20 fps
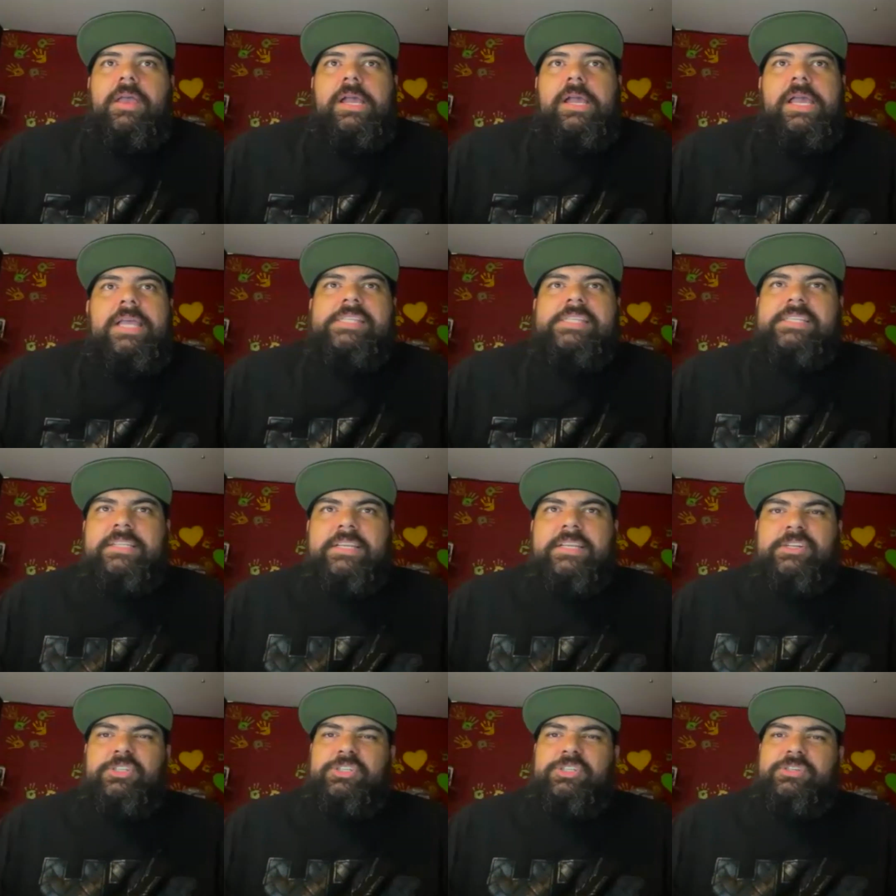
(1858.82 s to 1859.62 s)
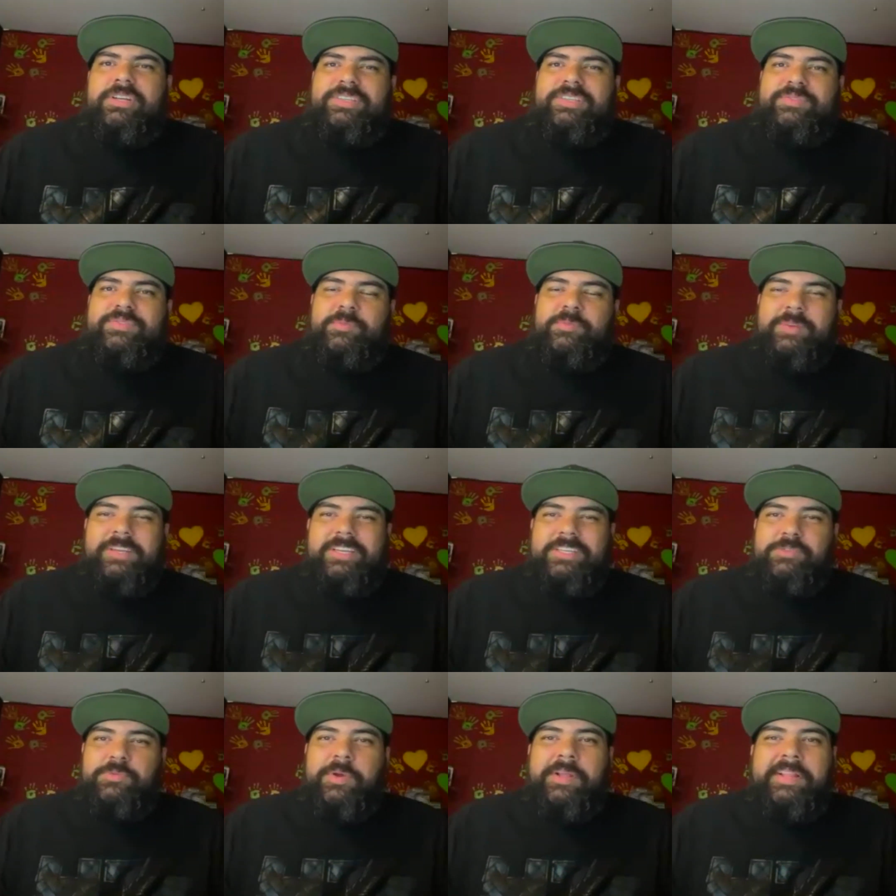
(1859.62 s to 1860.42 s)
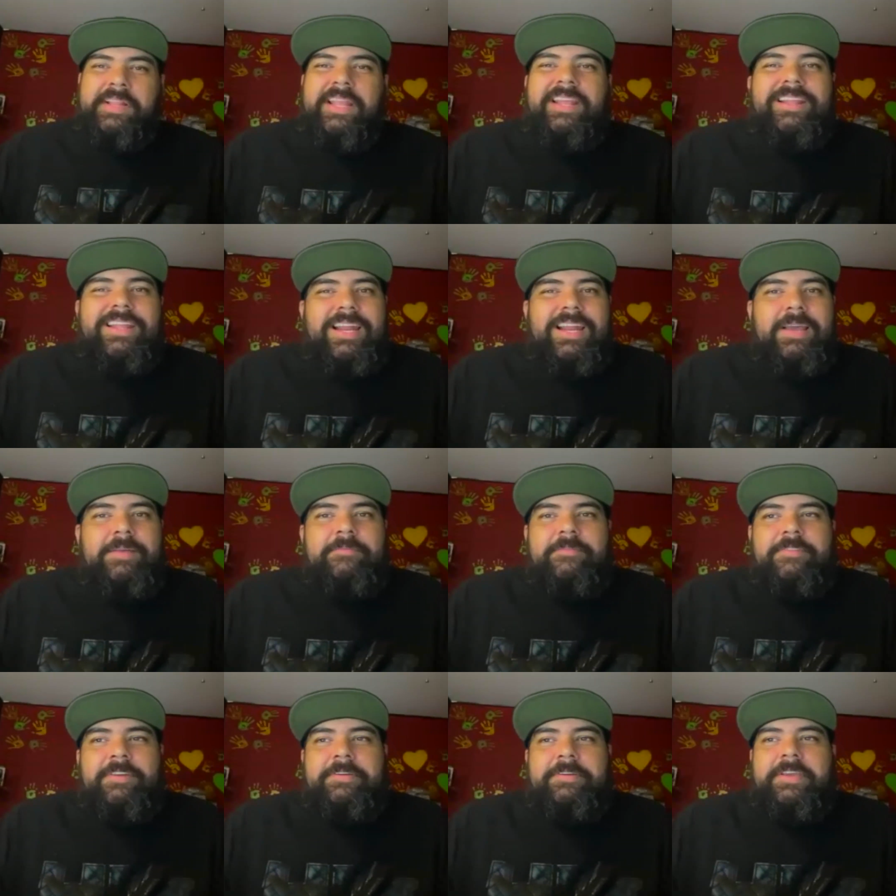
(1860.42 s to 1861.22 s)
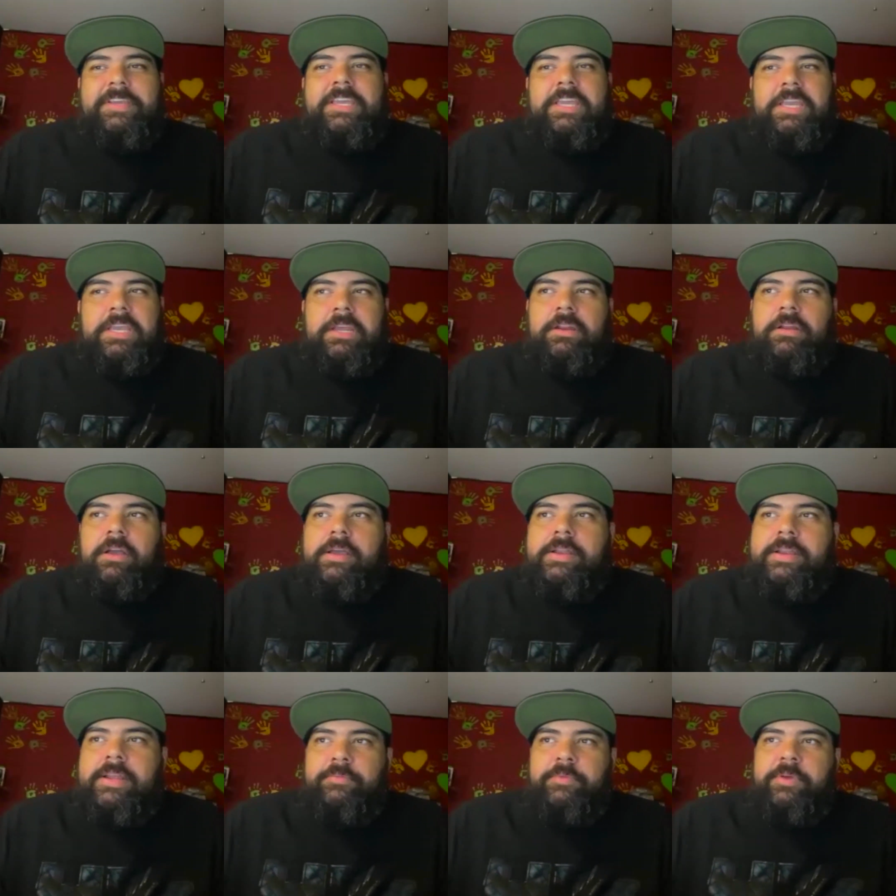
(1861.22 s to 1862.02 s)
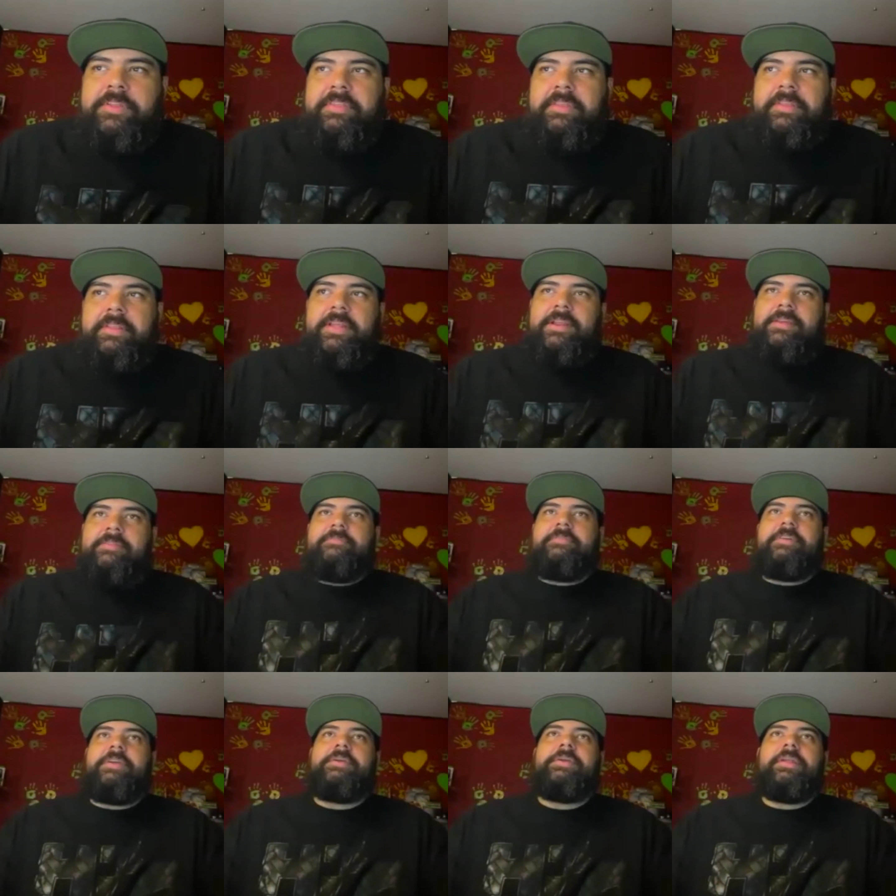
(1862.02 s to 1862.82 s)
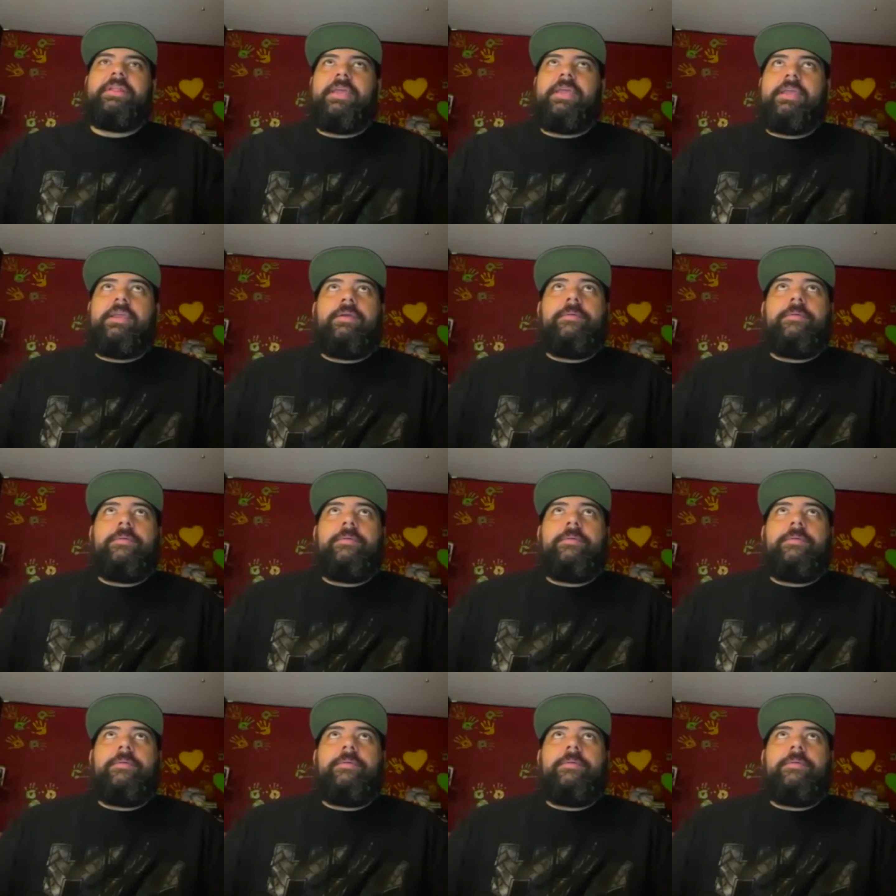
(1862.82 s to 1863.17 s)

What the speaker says: It's a little stressful because one thing that I'm very keen on, and one thing that I'm very like,